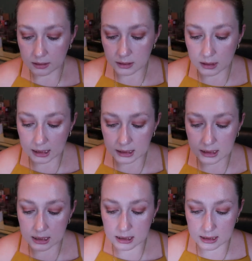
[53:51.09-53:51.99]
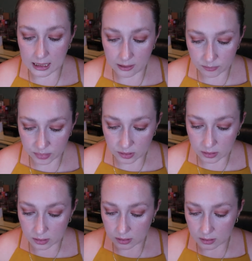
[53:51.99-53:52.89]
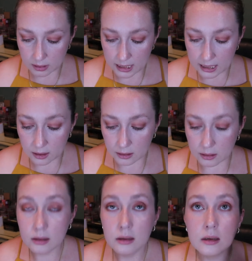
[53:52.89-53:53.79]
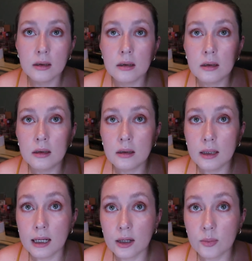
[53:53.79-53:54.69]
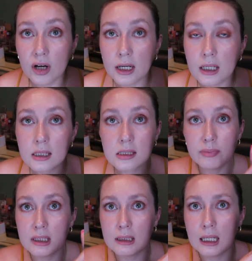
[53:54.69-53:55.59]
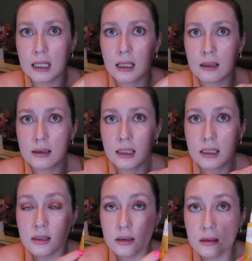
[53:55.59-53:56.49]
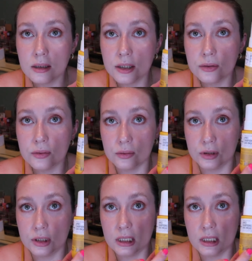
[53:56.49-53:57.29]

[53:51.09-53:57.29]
deluxe sample hair hair products, but like these are huge.